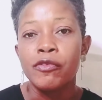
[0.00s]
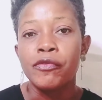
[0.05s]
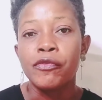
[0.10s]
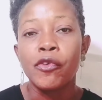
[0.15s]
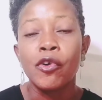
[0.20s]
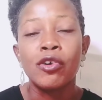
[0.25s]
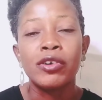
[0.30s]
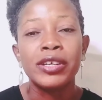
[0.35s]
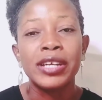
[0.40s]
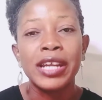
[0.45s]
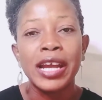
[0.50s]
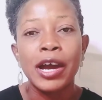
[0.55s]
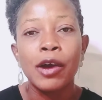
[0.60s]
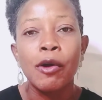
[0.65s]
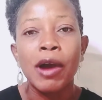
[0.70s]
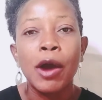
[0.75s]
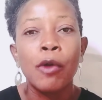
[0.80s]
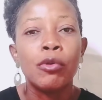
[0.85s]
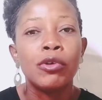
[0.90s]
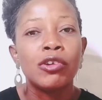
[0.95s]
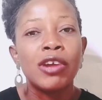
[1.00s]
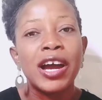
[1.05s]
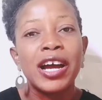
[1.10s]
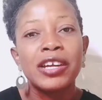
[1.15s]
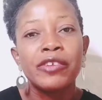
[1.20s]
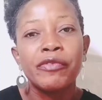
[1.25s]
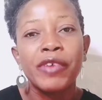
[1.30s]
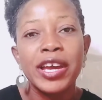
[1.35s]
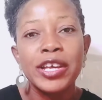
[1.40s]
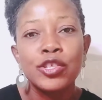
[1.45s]
For now, I will
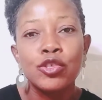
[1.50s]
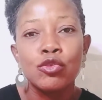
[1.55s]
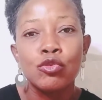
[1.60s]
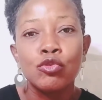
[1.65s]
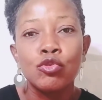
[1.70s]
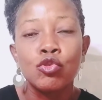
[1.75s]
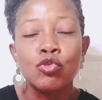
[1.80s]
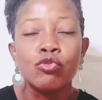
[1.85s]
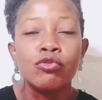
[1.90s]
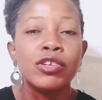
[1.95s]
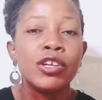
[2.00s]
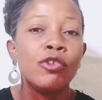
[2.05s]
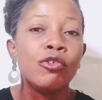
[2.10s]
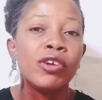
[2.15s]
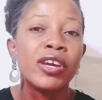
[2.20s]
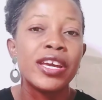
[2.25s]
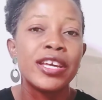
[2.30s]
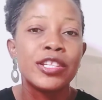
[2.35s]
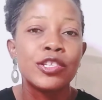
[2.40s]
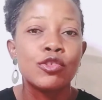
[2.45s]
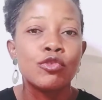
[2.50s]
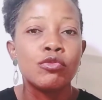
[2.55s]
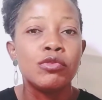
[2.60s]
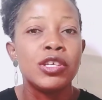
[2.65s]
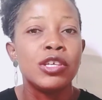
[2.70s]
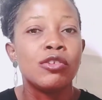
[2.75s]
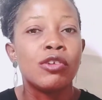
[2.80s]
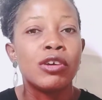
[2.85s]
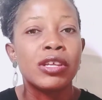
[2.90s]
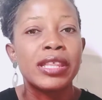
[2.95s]
not advise you to relocate to
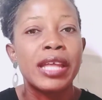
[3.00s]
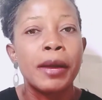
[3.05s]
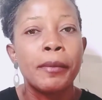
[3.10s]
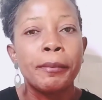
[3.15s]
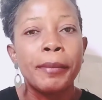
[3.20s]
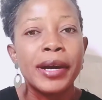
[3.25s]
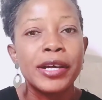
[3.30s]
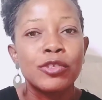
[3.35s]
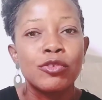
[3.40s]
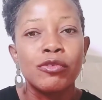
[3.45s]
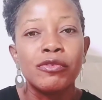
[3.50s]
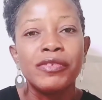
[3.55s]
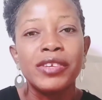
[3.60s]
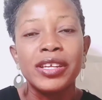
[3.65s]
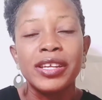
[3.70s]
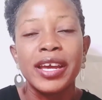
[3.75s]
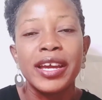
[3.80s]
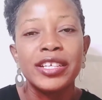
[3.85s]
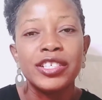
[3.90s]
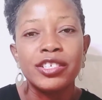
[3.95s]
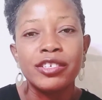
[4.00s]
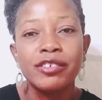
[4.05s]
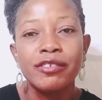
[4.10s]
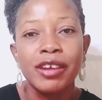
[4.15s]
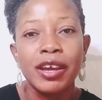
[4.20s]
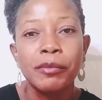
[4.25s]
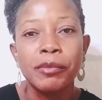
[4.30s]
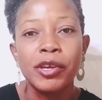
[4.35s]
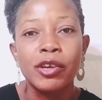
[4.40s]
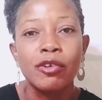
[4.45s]
the northern part of the
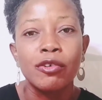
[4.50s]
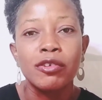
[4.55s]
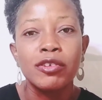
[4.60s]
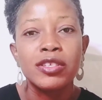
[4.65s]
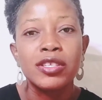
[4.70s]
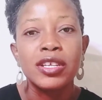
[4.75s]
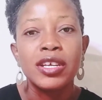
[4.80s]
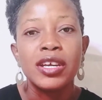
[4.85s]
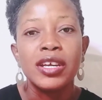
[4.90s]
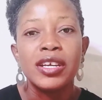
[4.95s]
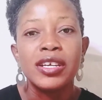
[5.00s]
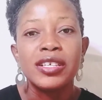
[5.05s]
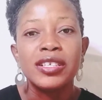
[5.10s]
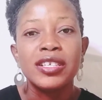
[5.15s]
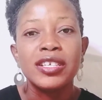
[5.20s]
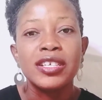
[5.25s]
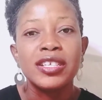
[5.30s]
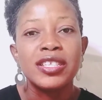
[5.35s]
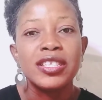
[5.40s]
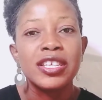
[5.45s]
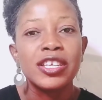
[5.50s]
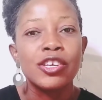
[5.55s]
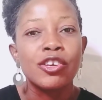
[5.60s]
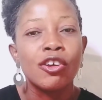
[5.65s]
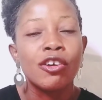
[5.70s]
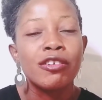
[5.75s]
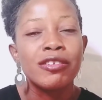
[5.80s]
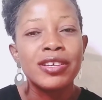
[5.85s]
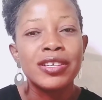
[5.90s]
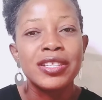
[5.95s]
Nigeria, because the
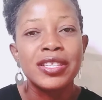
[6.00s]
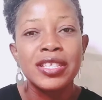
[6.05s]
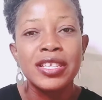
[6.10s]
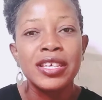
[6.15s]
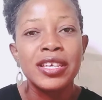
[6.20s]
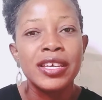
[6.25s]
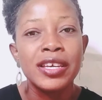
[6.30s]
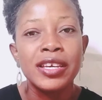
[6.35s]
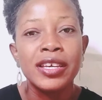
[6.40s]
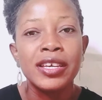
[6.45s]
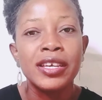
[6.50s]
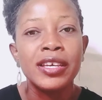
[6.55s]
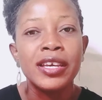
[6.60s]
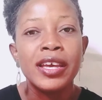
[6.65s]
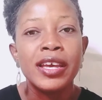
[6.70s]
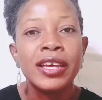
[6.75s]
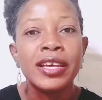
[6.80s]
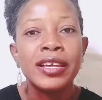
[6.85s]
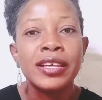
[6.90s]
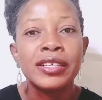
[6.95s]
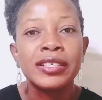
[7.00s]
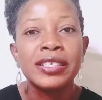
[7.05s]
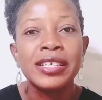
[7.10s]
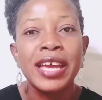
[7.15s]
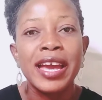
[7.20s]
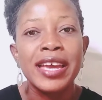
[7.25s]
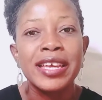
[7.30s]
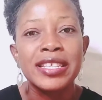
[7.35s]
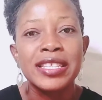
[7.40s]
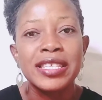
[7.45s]
security,
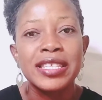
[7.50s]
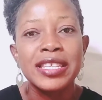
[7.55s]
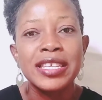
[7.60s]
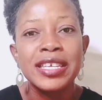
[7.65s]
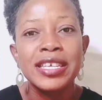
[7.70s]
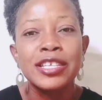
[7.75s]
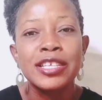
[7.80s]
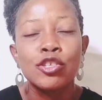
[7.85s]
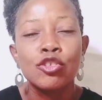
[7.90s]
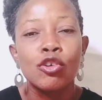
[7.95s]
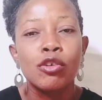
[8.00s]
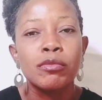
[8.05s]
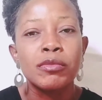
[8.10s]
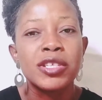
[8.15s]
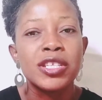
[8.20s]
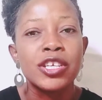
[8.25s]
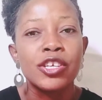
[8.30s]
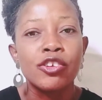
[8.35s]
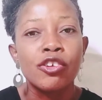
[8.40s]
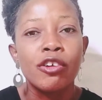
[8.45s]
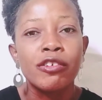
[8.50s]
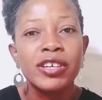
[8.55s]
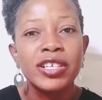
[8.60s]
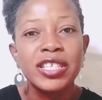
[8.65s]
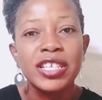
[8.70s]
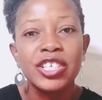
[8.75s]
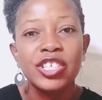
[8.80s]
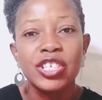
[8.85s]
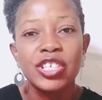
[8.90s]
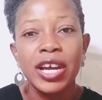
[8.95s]
there is still some
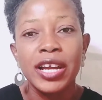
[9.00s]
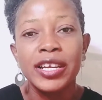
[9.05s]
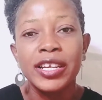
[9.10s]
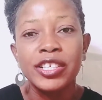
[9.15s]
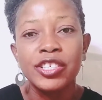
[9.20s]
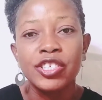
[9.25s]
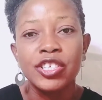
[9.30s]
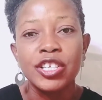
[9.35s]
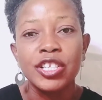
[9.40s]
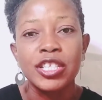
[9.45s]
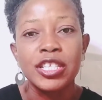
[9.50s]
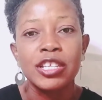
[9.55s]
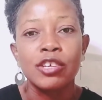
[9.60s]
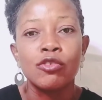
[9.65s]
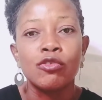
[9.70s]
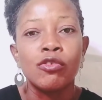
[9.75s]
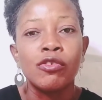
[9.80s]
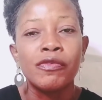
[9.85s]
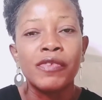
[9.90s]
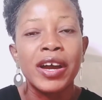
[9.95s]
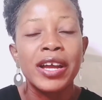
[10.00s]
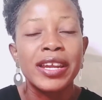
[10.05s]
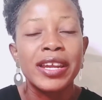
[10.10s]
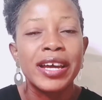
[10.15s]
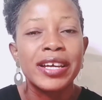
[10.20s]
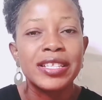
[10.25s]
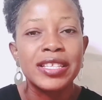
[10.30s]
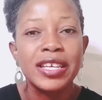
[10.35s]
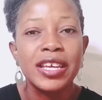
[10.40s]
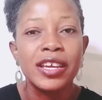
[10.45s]
security challenges over
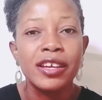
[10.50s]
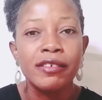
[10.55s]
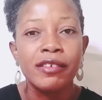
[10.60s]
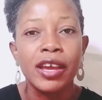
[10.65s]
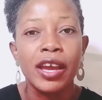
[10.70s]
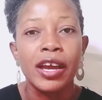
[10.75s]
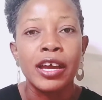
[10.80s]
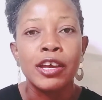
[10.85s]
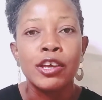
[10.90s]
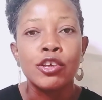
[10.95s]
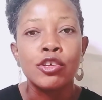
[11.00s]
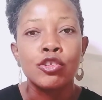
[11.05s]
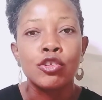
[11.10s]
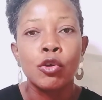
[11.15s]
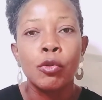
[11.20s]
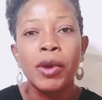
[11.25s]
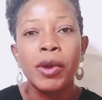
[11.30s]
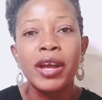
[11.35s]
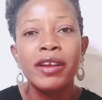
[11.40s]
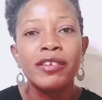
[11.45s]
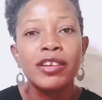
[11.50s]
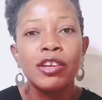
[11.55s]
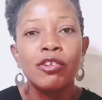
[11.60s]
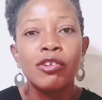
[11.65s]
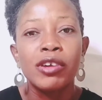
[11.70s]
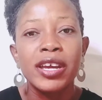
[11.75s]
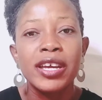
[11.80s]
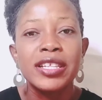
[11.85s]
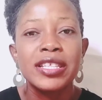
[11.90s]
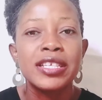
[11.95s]
that area. So when
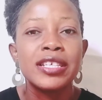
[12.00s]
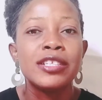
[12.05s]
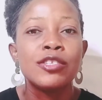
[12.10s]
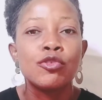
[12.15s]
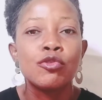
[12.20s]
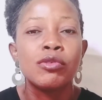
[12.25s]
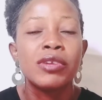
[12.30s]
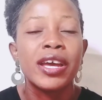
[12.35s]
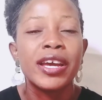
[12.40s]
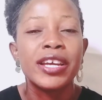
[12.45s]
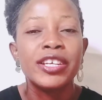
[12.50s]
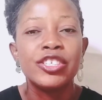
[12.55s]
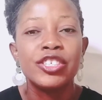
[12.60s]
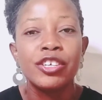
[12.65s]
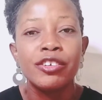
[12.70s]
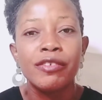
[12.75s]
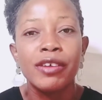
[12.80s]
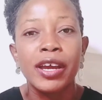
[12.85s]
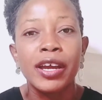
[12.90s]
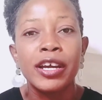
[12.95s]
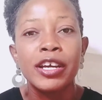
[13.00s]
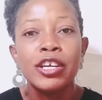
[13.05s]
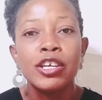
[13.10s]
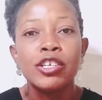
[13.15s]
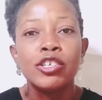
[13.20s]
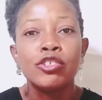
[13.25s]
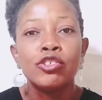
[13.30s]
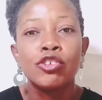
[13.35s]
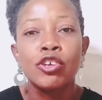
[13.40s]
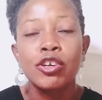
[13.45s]
relocating to Nigeria,
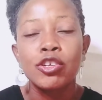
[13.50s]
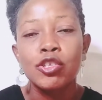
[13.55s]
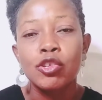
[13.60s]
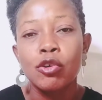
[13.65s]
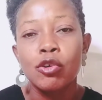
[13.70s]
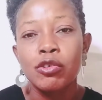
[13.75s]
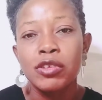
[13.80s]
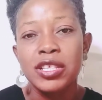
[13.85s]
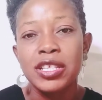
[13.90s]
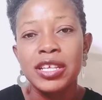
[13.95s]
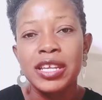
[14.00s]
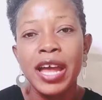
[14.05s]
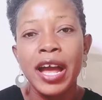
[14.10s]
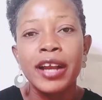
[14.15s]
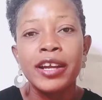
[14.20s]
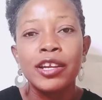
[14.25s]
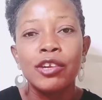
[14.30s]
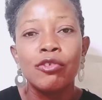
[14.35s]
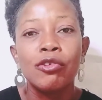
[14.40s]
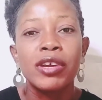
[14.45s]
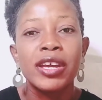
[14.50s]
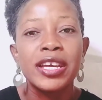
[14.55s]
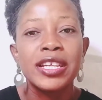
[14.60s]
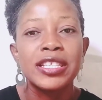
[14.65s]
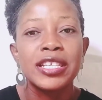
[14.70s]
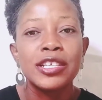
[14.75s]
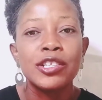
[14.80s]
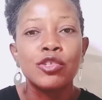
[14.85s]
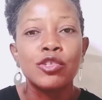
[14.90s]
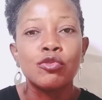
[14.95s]
just consider
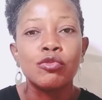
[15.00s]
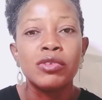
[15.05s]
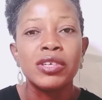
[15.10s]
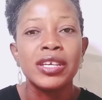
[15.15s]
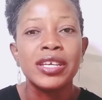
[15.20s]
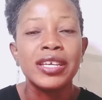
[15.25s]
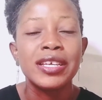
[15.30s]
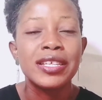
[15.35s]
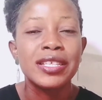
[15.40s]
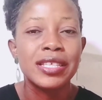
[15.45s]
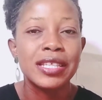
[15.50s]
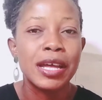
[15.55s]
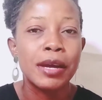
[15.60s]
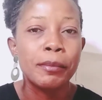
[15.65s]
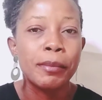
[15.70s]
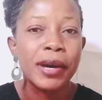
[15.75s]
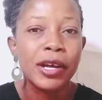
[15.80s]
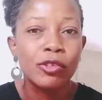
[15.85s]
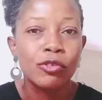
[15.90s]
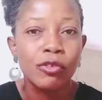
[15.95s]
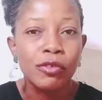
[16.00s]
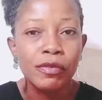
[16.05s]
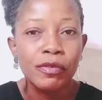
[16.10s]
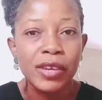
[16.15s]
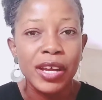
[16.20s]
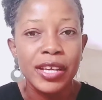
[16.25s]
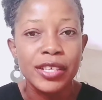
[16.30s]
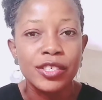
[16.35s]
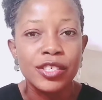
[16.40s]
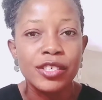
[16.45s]
relocating to the eastern part of
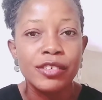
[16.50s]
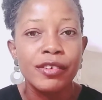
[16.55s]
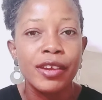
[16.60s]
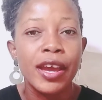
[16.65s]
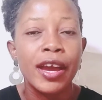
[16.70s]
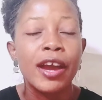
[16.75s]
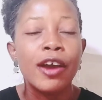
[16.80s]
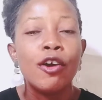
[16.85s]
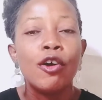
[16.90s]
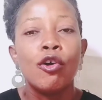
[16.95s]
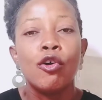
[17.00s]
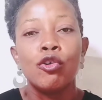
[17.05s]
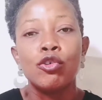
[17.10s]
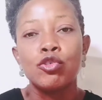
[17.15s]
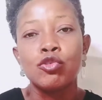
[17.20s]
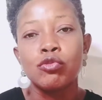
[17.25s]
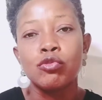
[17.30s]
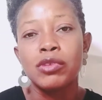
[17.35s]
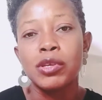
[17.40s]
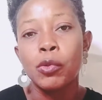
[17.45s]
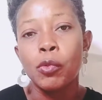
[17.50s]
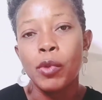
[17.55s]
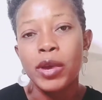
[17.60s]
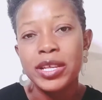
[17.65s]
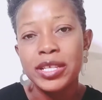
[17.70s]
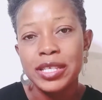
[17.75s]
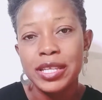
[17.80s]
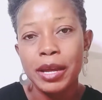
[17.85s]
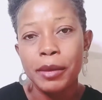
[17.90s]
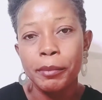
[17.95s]
Nigeria or to the
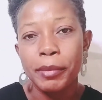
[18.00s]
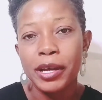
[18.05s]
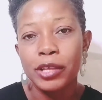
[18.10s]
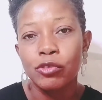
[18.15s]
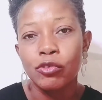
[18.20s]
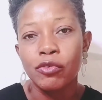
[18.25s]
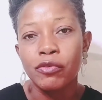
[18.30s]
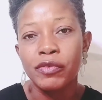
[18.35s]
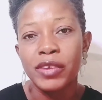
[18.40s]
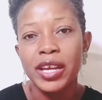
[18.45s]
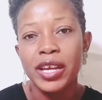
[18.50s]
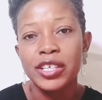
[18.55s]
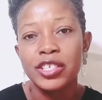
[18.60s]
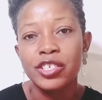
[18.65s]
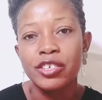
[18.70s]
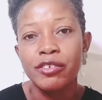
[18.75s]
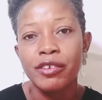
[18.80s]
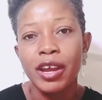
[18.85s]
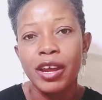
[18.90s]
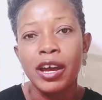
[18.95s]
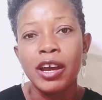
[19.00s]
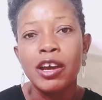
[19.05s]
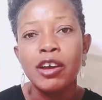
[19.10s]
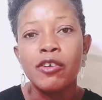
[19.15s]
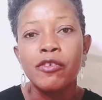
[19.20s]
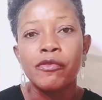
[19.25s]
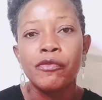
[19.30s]
western part of Nigeria.